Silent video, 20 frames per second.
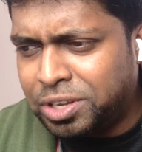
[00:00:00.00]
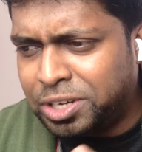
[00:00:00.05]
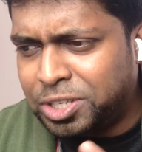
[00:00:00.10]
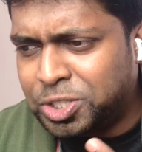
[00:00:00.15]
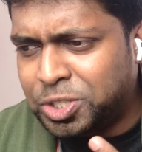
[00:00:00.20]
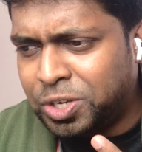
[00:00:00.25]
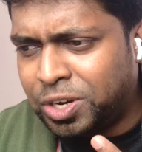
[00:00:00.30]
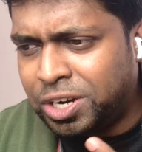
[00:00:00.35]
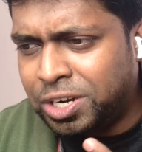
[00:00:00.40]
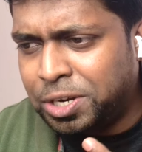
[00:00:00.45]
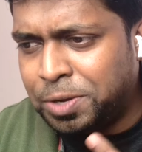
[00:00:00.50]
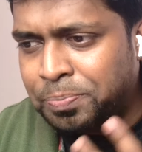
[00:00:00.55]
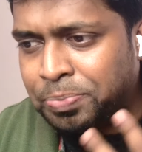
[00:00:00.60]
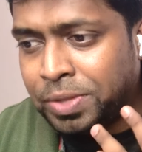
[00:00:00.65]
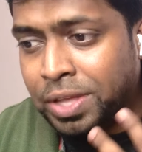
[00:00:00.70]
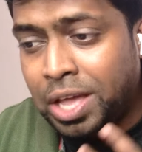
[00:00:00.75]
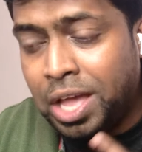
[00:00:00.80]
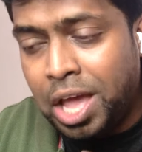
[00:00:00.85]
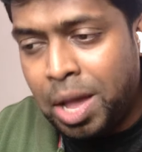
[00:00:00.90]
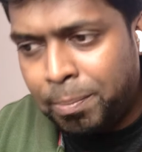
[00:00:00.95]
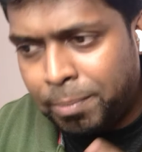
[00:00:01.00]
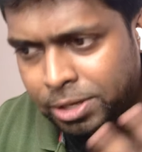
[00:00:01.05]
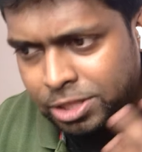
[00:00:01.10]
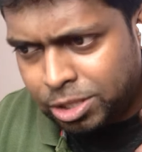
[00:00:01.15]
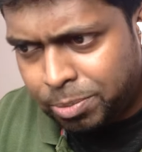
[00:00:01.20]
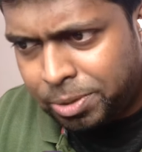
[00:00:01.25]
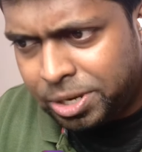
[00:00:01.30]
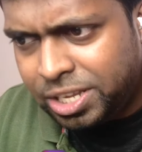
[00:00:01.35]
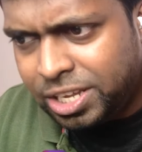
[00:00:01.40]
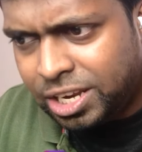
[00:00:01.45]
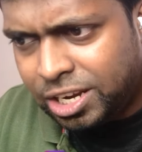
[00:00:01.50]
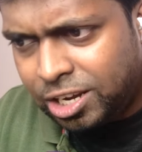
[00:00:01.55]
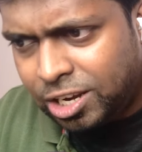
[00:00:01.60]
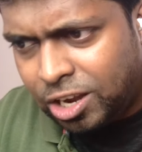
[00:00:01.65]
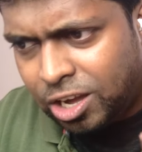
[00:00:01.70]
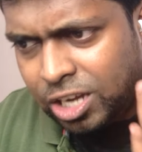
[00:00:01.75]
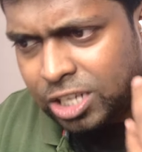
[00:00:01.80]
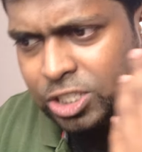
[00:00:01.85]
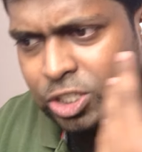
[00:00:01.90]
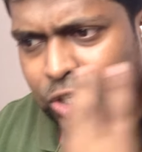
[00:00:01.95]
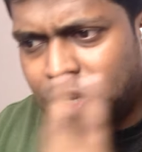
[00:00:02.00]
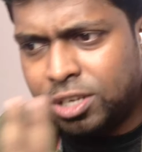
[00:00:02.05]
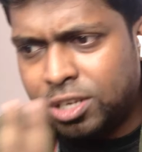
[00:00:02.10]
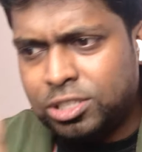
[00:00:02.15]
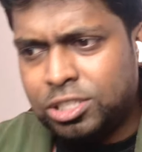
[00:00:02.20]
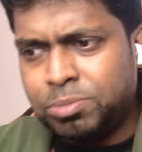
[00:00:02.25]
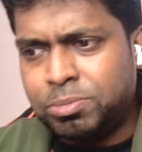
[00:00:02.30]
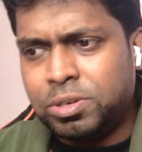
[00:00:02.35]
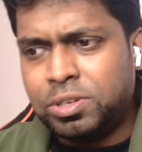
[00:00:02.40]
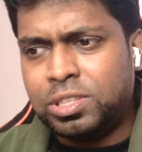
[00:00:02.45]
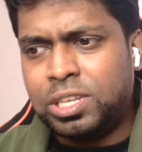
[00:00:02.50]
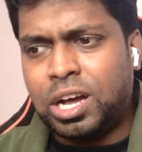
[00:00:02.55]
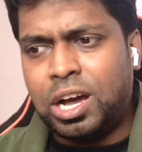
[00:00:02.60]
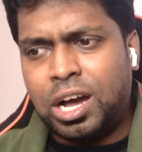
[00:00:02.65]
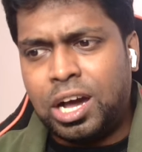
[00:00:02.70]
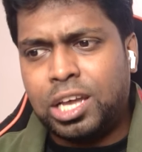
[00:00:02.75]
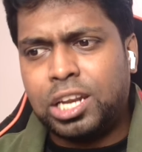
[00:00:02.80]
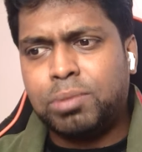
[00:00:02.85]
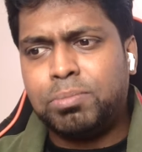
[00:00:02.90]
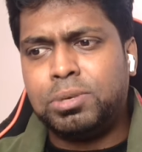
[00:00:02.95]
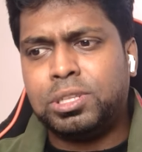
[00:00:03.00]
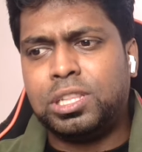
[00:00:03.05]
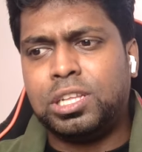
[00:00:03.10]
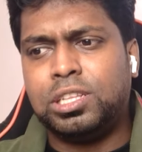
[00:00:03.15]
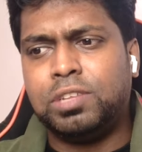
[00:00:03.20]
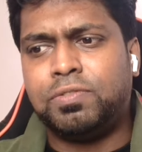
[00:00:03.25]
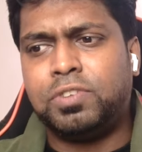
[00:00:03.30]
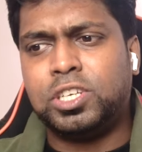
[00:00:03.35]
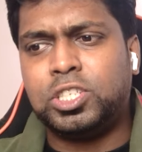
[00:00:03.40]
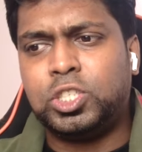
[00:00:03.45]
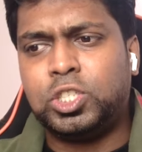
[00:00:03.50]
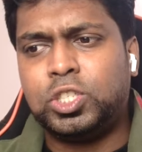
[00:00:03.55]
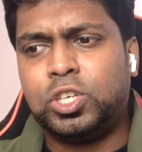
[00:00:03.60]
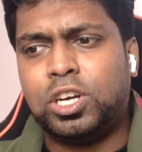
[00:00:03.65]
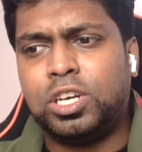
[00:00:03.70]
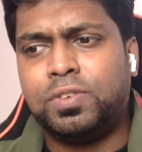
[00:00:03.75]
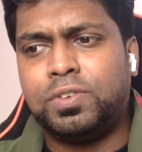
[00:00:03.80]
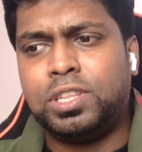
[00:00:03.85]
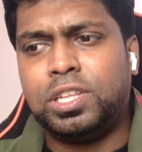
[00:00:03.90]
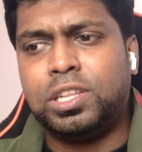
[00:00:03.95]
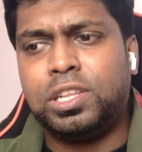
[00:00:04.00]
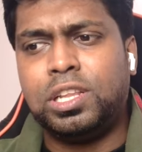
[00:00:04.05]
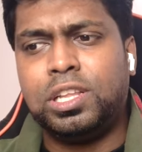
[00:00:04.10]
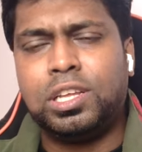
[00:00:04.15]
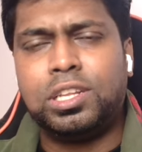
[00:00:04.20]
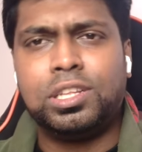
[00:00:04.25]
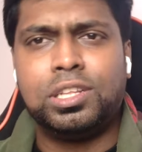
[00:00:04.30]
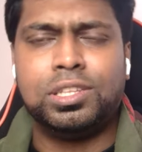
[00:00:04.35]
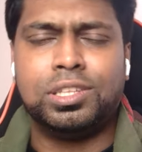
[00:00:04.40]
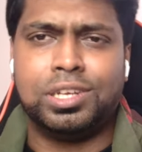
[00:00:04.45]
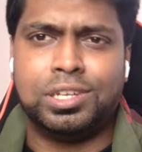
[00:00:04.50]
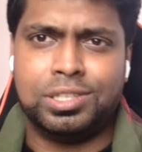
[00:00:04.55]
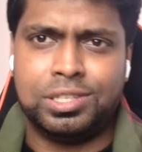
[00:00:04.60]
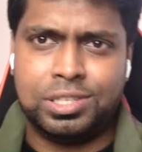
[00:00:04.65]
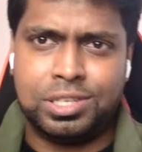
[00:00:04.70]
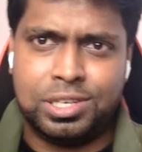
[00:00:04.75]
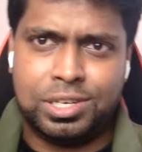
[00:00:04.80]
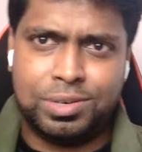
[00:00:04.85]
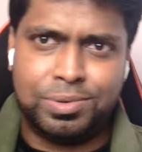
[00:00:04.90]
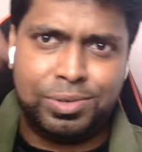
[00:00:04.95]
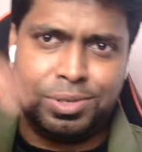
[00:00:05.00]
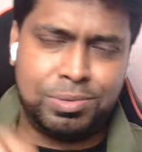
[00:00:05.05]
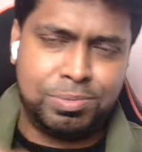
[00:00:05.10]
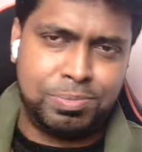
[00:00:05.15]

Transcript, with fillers: that shot. Matapadi yella shots me on the first shot on the learn and the